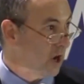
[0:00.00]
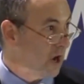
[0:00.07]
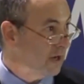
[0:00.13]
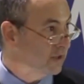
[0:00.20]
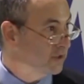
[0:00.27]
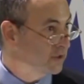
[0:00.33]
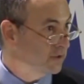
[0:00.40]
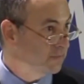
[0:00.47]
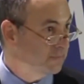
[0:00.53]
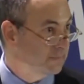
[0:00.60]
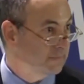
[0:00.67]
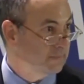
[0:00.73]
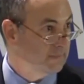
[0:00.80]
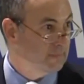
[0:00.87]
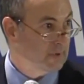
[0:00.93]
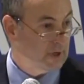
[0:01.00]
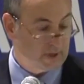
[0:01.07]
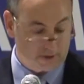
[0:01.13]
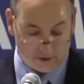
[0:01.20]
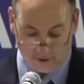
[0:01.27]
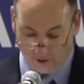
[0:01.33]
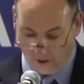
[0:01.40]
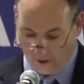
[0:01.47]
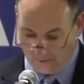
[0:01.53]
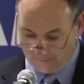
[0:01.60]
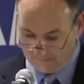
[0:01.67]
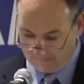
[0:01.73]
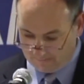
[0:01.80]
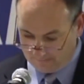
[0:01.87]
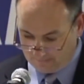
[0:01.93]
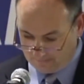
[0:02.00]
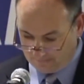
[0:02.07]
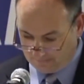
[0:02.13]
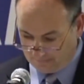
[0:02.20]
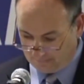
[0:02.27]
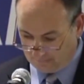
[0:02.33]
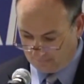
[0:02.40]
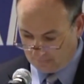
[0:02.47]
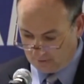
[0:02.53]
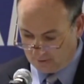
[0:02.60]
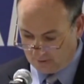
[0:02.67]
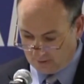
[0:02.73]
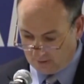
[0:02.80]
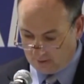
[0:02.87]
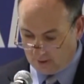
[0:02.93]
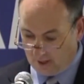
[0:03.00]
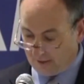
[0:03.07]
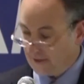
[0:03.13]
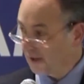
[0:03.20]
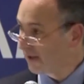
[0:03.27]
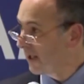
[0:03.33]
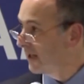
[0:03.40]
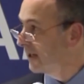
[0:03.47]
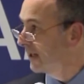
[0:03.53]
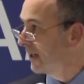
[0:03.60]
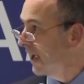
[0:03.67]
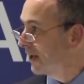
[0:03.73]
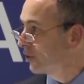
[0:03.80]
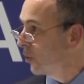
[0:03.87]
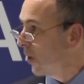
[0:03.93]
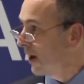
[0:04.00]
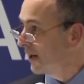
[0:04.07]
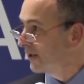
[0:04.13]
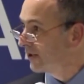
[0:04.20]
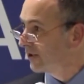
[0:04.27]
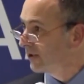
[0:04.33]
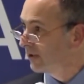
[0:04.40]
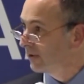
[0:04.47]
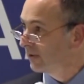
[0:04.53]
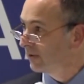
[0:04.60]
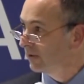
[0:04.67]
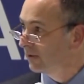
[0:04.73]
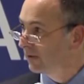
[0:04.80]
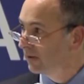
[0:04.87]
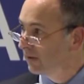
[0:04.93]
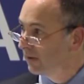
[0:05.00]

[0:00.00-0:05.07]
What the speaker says: shocks to the heart. I think they did that twice.